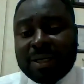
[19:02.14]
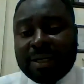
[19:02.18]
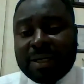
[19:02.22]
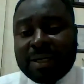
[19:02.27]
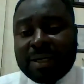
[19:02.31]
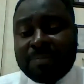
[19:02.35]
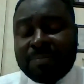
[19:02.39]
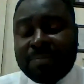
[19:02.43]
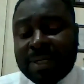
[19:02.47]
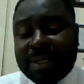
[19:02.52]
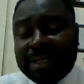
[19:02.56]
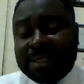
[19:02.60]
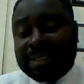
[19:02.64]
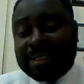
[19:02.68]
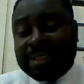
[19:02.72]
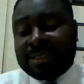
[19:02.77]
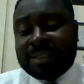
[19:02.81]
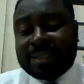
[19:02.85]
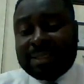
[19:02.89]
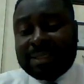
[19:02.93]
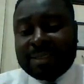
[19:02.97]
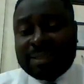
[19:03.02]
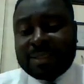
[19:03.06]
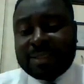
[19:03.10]

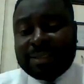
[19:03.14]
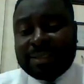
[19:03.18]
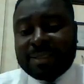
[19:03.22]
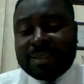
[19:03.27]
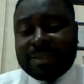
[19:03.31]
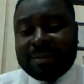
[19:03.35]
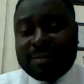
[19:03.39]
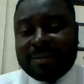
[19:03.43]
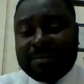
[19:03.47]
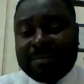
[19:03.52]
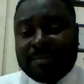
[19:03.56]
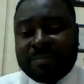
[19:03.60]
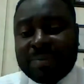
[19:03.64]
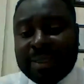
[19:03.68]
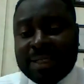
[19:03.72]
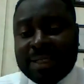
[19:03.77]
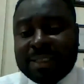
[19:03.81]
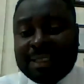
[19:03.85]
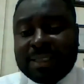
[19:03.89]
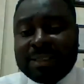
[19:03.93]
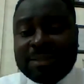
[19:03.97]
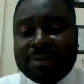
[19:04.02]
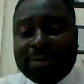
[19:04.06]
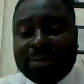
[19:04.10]
braces,
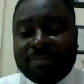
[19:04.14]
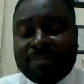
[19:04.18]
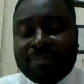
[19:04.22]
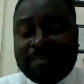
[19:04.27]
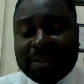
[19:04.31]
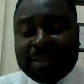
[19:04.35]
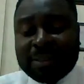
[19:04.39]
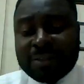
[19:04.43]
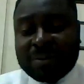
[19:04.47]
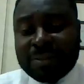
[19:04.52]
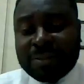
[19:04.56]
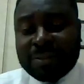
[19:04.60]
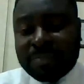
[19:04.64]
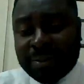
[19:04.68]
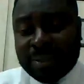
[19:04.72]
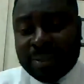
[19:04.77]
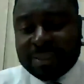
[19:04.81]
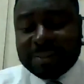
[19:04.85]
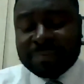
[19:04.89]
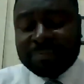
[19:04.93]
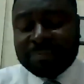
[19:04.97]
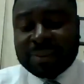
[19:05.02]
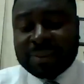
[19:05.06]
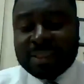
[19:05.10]
bracing some part of the
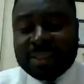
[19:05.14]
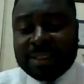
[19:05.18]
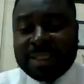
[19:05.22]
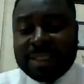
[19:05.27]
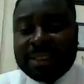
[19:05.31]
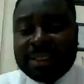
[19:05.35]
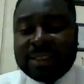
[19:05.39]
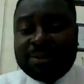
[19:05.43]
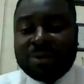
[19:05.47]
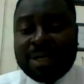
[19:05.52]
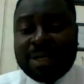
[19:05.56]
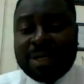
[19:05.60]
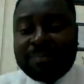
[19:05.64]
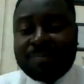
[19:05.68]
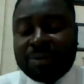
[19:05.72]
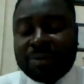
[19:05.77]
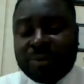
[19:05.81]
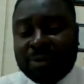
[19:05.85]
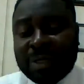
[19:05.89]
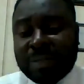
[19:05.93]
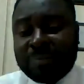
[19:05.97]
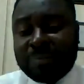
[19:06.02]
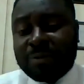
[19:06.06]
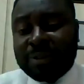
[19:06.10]
body to help
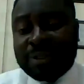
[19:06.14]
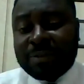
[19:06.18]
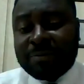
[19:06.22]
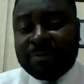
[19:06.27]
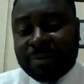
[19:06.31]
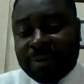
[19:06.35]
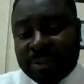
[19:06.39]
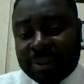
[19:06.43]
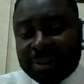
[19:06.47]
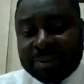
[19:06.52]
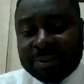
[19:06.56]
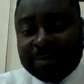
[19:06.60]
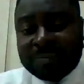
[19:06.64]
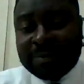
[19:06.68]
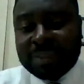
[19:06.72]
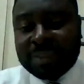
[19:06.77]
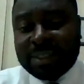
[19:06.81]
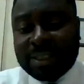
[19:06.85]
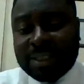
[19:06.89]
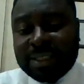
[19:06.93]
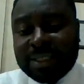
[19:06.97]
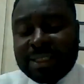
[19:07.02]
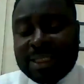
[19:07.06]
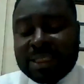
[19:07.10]
with the function.
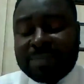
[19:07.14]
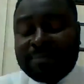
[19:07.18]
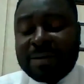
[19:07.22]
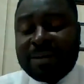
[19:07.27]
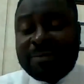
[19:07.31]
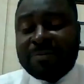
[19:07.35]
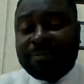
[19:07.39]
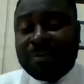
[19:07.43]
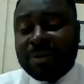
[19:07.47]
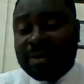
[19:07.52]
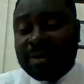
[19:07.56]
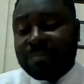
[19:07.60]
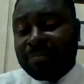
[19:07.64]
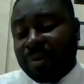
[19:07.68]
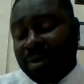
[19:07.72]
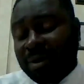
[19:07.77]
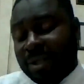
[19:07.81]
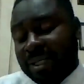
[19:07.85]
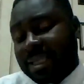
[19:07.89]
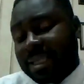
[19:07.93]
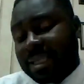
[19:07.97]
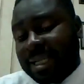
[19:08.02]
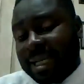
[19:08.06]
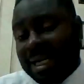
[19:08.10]
This might fall more
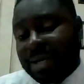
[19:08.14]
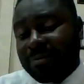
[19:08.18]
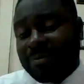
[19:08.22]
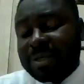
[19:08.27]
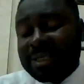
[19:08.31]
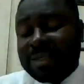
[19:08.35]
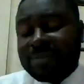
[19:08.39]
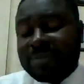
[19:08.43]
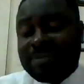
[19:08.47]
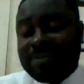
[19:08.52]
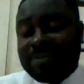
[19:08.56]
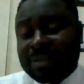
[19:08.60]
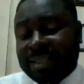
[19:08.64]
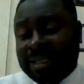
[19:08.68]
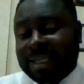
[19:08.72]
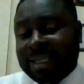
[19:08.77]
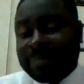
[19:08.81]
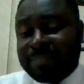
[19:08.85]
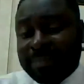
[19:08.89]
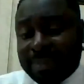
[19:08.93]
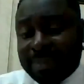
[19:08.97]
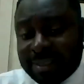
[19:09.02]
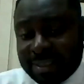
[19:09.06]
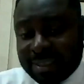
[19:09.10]
in line with the
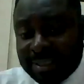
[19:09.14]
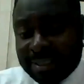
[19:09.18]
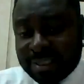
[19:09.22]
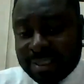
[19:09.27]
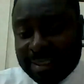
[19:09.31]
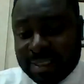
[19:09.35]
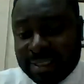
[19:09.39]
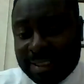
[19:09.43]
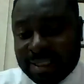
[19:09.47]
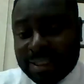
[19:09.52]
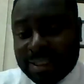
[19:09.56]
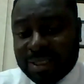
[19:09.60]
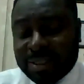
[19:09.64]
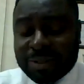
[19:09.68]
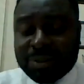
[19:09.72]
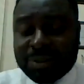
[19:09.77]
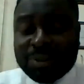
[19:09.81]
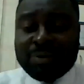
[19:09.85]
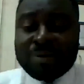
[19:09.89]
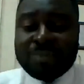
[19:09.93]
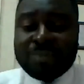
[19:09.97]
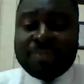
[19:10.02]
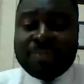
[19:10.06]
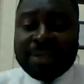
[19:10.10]
physiotherapist.
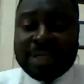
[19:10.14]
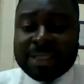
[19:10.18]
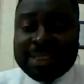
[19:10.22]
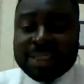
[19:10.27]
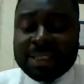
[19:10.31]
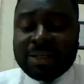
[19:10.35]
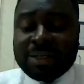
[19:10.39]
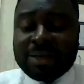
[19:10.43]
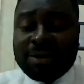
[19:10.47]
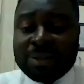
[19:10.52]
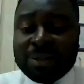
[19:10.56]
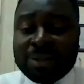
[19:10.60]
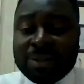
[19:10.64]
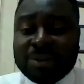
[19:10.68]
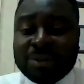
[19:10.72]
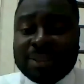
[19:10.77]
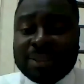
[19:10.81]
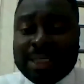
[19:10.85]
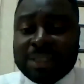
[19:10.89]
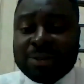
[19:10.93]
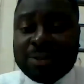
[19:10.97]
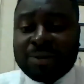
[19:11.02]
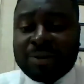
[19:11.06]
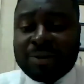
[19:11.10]
So bracing also
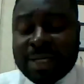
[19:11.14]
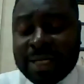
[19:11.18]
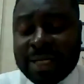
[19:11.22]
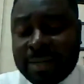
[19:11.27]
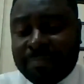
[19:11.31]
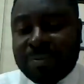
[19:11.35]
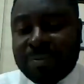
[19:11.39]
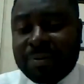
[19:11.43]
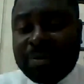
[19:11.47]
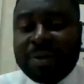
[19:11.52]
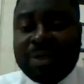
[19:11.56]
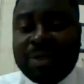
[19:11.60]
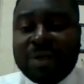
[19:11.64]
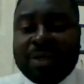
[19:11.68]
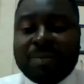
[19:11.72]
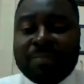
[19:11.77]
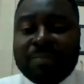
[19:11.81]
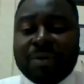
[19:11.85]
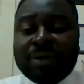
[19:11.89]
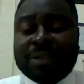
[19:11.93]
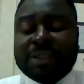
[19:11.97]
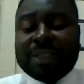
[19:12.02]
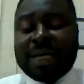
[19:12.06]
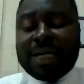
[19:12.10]
tends to help.
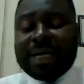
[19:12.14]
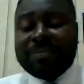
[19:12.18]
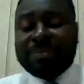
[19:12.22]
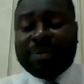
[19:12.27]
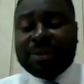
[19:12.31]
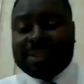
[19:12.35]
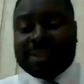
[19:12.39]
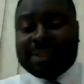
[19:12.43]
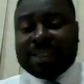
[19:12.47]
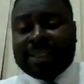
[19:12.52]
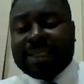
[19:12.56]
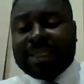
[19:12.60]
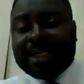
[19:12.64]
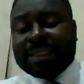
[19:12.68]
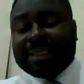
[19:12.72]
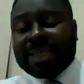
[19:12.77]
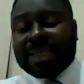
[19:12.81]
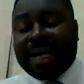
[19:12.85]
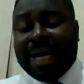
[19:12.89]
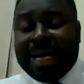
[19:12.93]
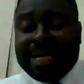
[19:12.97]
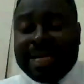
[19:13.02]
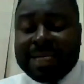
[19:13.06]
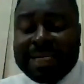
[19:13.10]
But I must say that
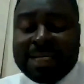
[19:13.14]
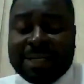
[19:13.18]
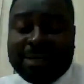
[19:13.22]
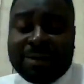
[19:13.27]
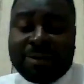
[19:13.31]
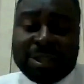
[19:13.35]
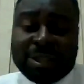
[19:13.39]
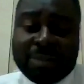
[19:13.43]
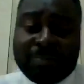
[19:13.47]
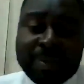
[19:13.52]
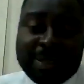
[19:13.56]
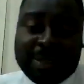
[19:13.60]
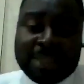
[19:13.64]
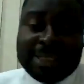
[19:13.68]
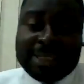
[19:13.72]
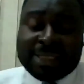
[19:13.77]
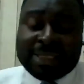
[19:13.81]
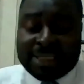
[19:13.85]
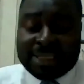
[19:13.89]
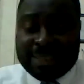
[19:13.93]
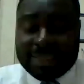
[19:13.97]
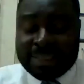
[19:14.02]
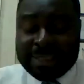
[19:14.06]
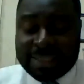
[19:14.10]
early orthopedic
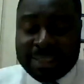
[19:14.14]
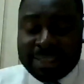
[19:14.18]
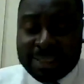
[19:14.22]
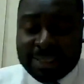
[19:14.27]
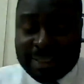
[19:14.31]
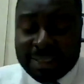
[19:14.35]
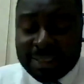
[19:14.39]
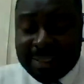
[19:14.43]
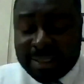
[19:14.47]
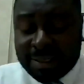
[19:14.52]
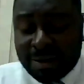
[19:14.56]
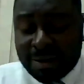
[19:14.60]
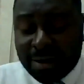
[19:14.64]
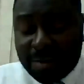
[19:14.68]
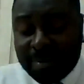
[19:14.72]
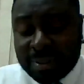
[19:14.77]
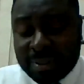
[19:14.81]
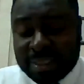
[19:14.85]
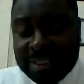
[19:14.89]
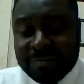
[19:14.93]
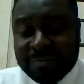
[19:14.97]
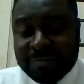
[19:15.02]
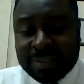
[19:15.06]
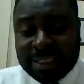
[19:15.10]

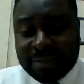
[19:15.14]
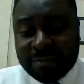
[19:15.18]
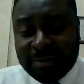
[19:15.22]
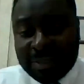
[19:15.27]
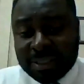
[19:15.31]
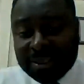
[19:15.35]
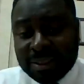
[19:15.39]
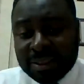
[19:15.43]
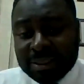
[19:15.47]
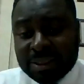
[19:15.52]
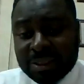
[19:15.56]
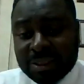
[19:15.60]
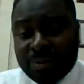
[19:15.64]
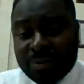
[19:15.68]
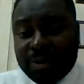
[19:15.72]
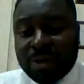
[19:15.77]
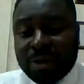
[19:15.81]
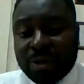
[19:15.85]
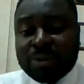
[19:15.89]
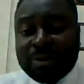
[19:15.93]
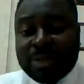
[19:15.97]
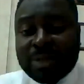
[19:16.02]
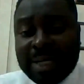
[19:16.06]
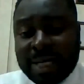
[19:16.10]
operative interventions will
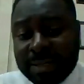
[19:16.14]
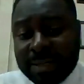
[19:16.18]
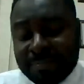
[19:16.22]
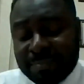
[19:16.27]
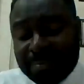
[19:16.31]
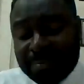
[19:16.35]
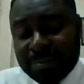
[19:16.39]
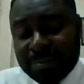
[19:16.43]
also help